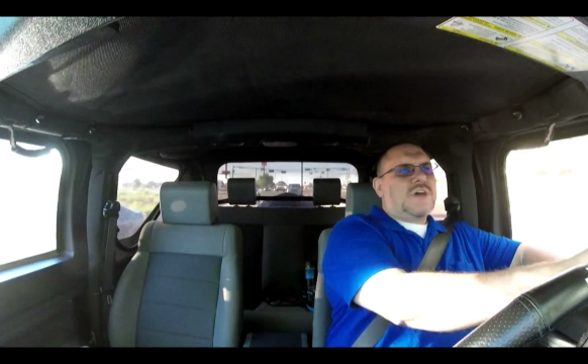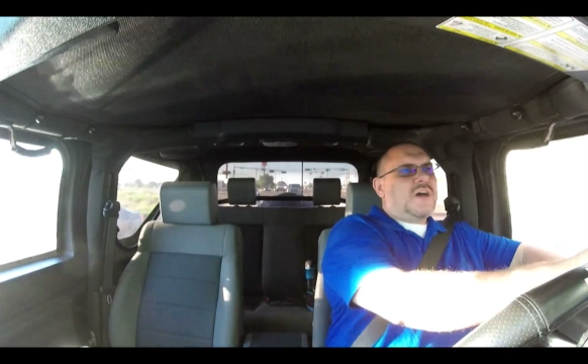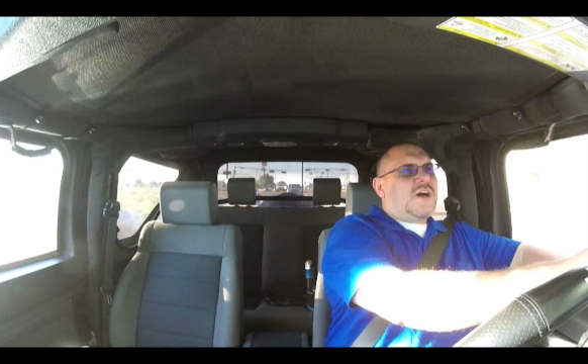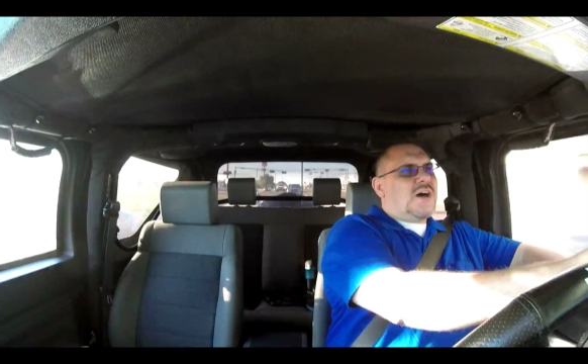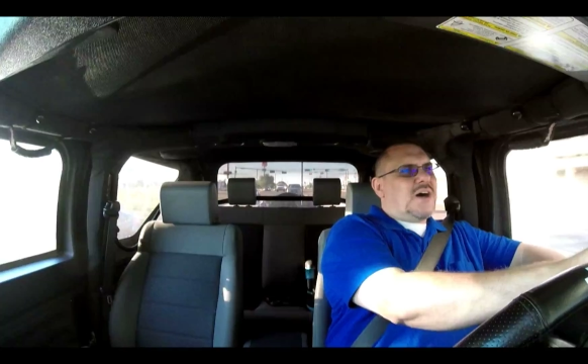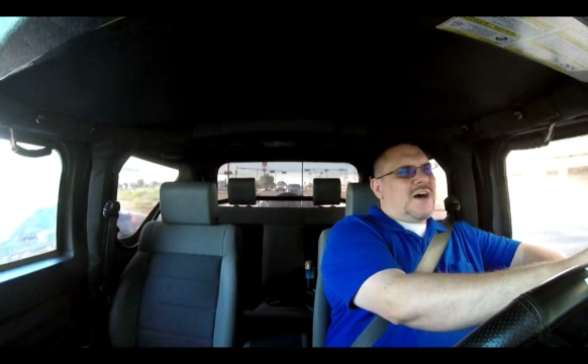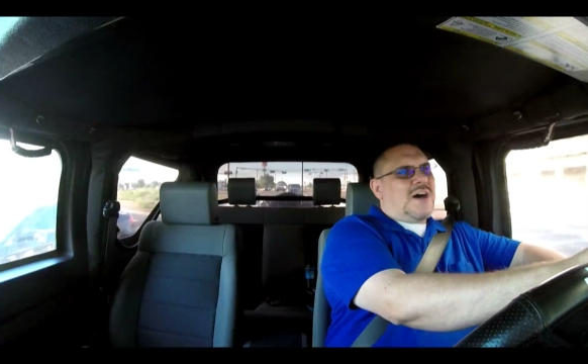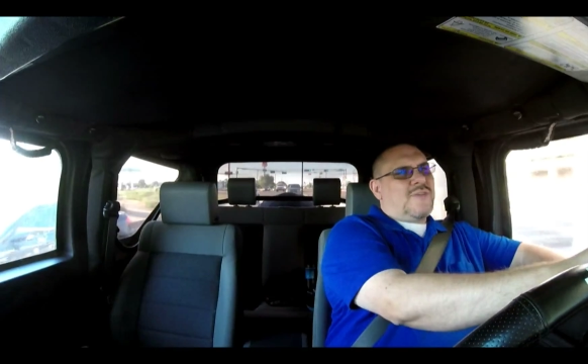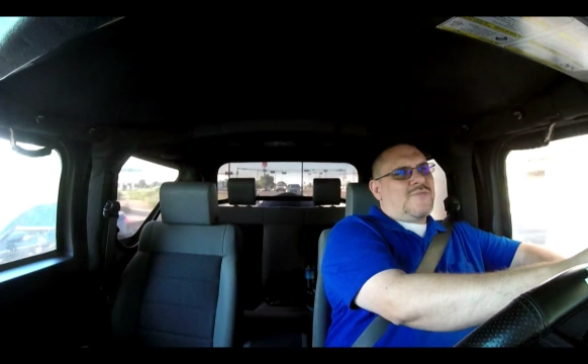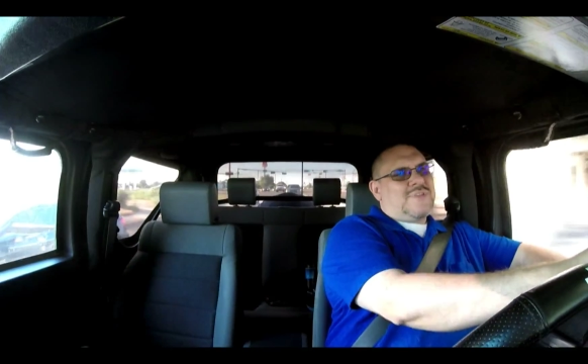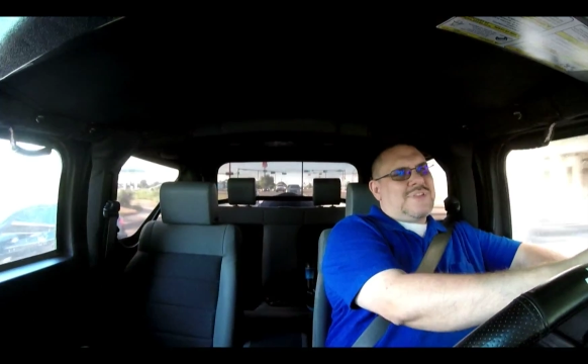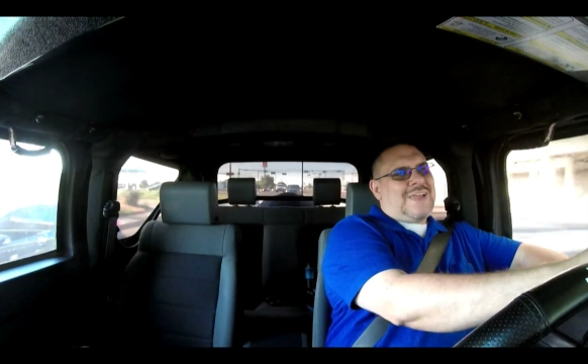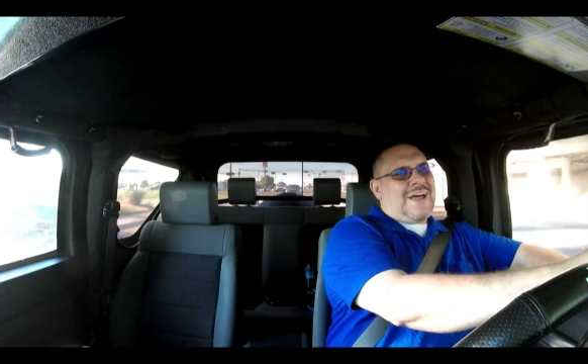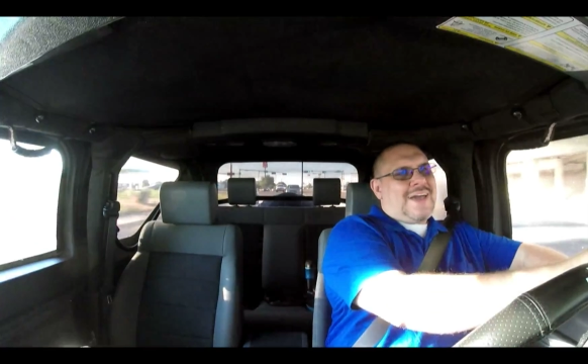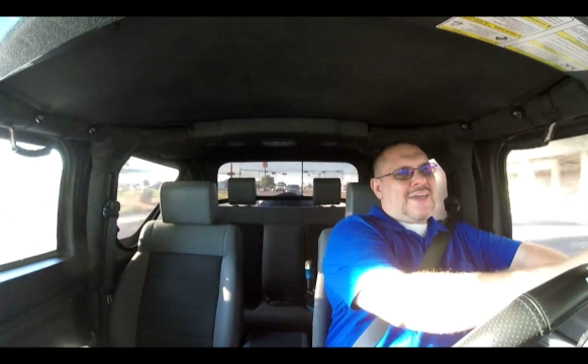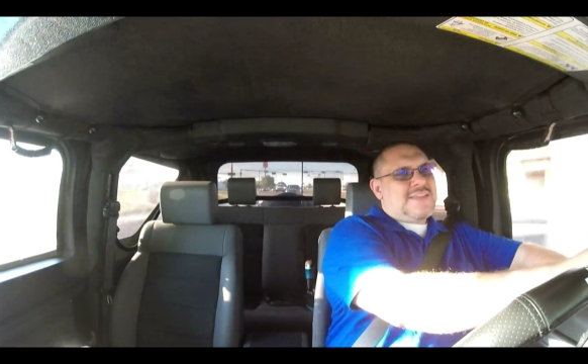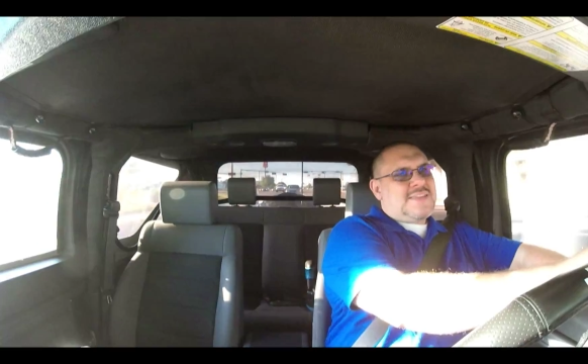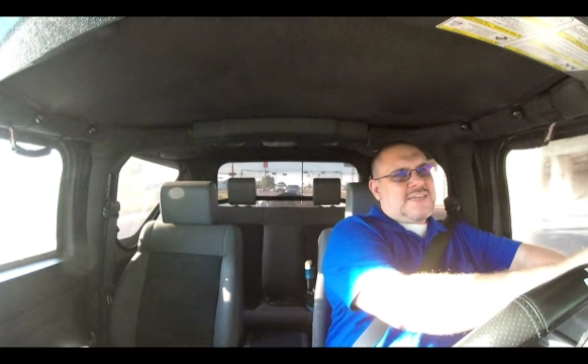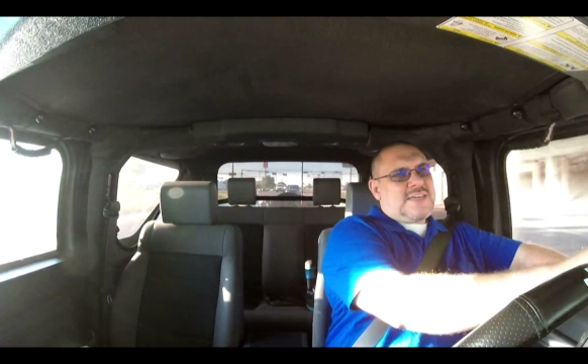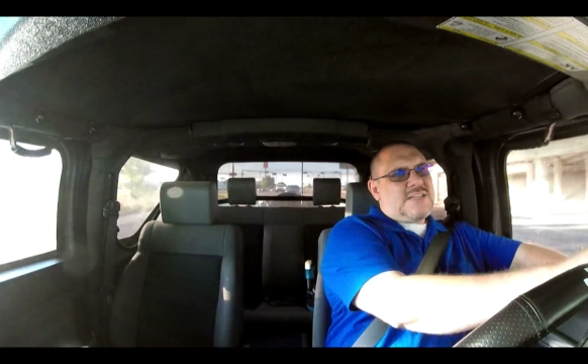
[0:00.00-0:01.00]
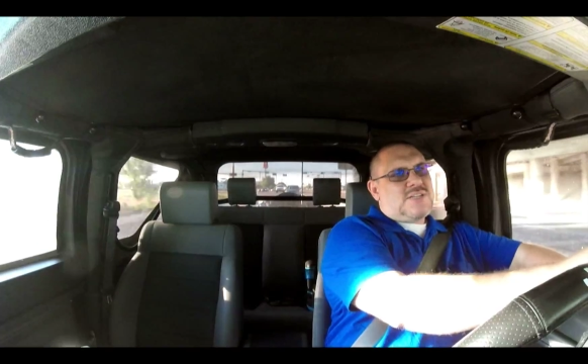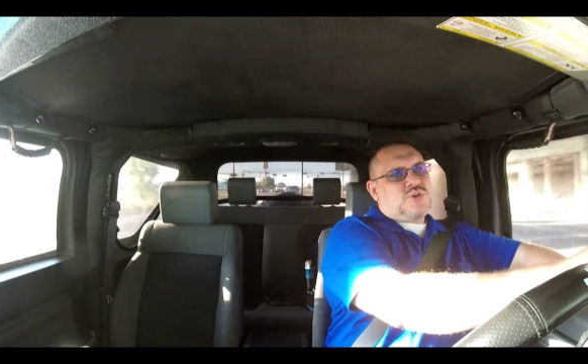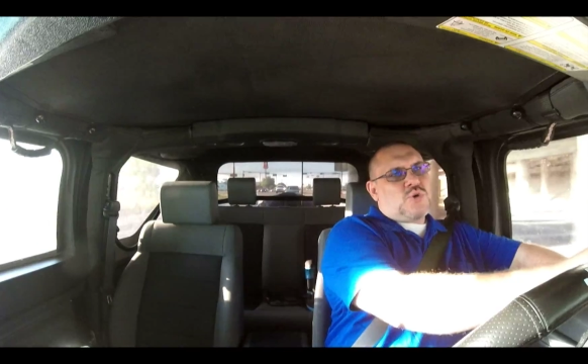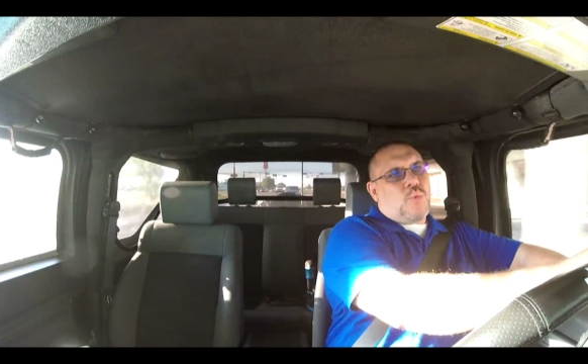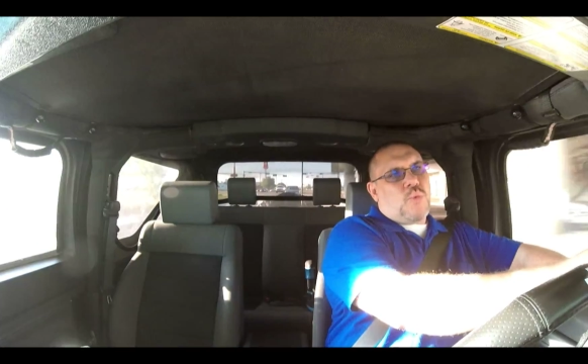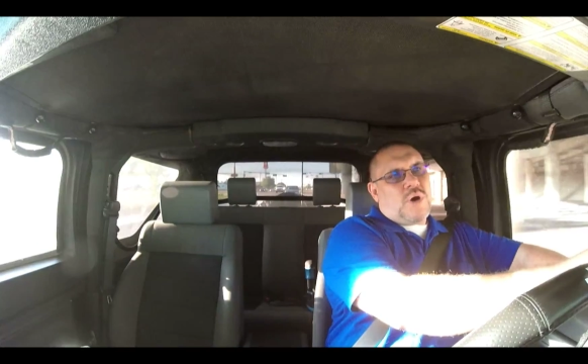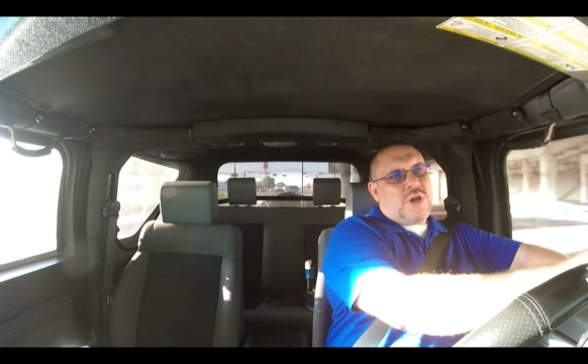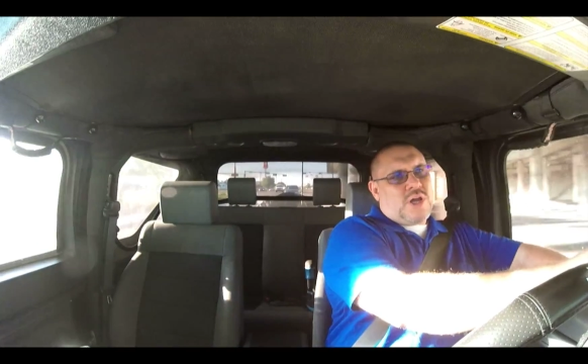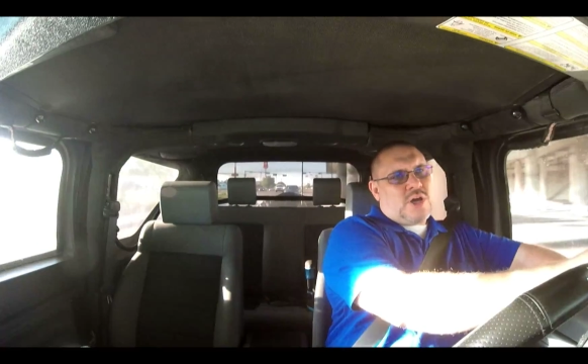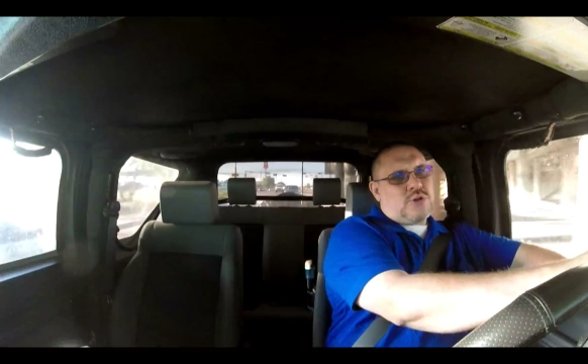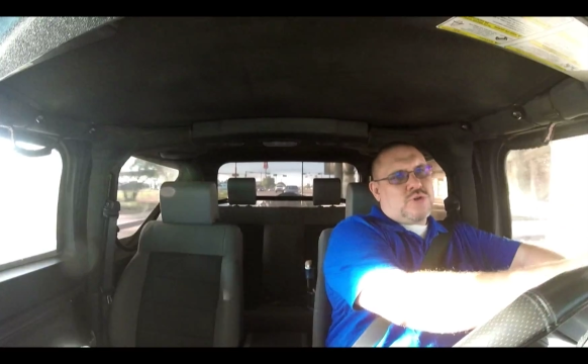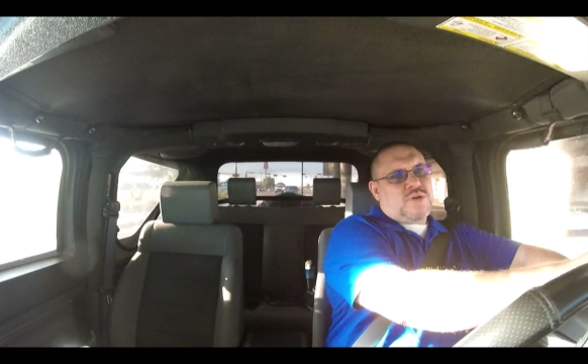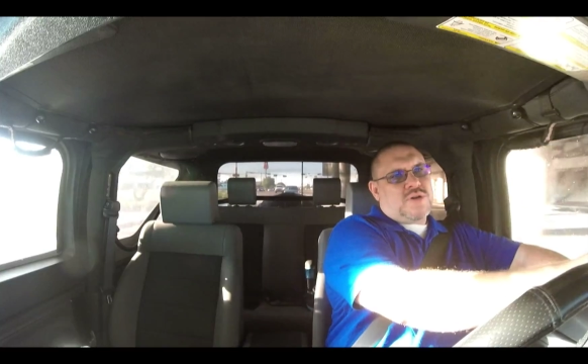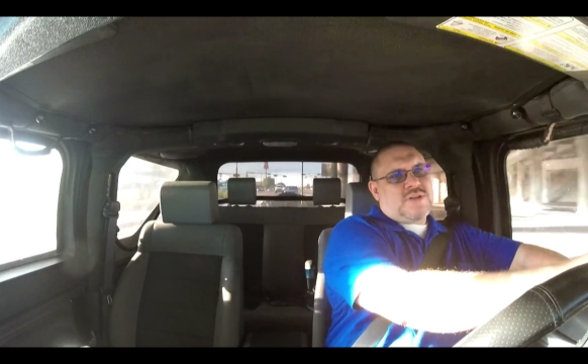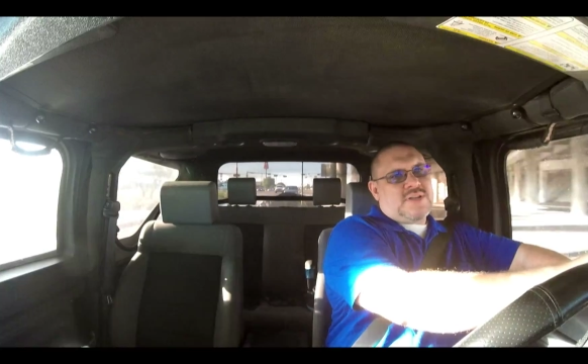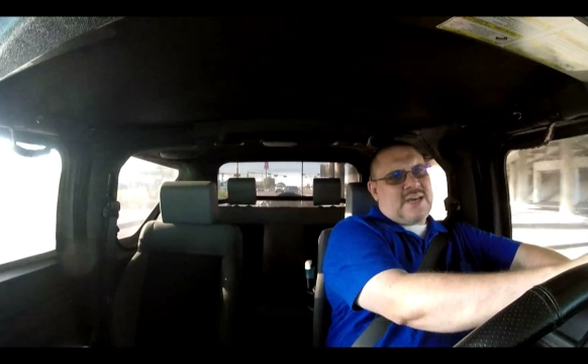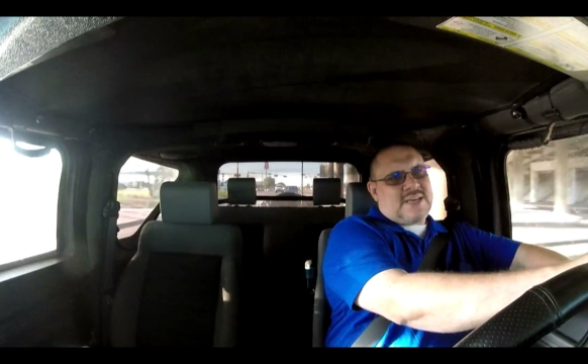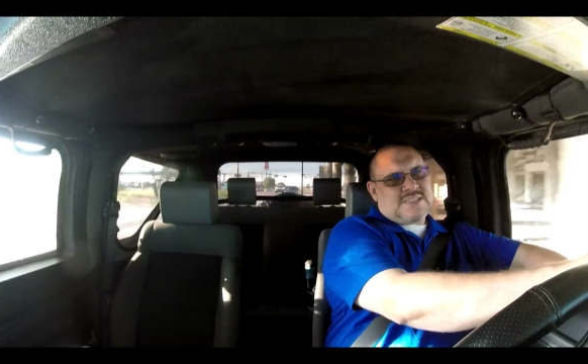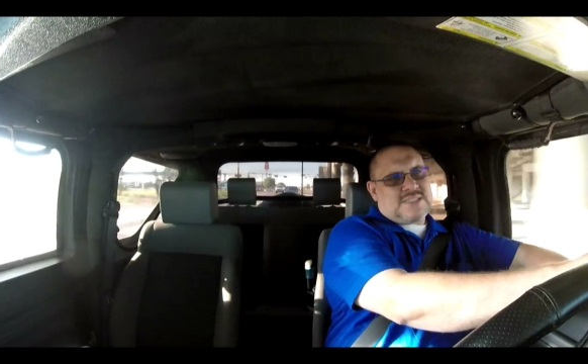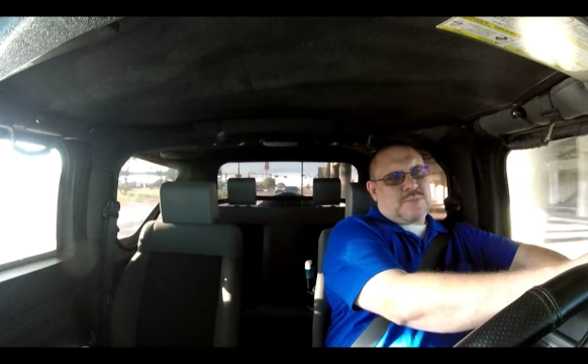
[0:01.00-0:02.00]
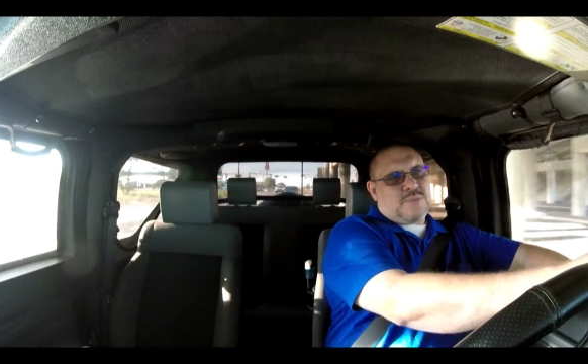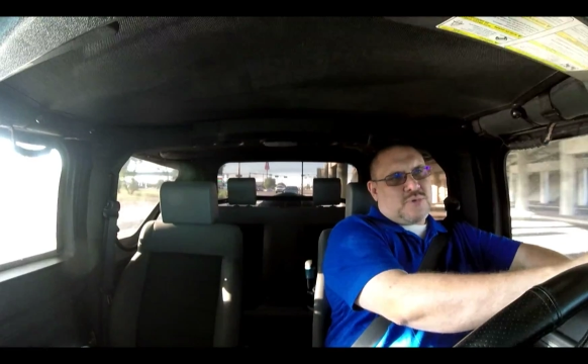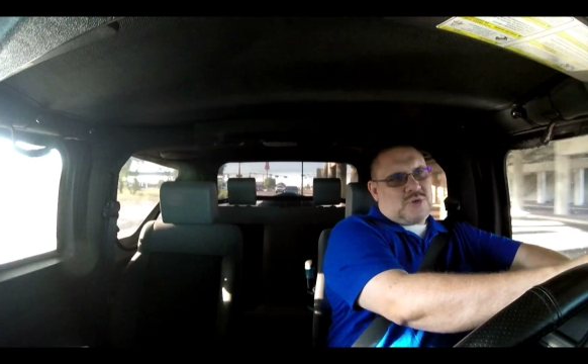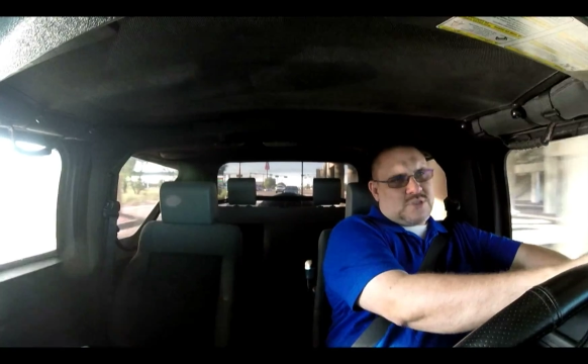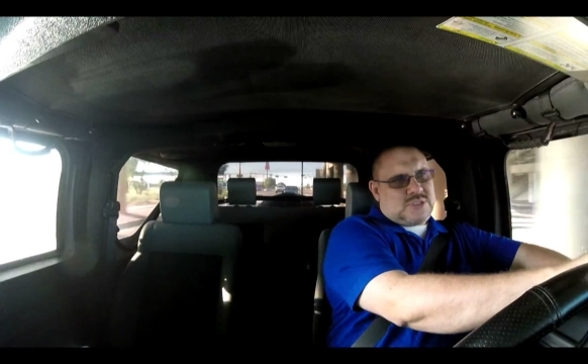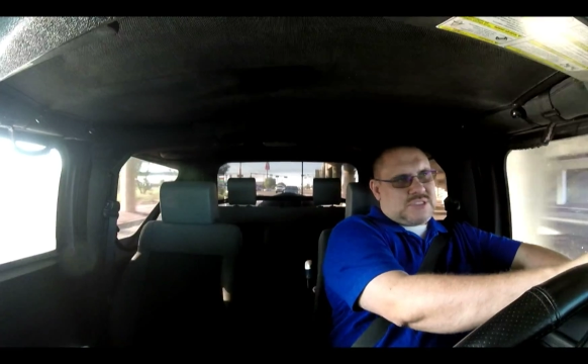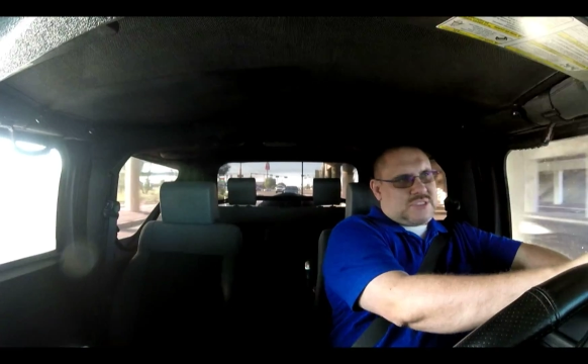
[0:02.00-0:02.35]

of 90 to 100 decibels.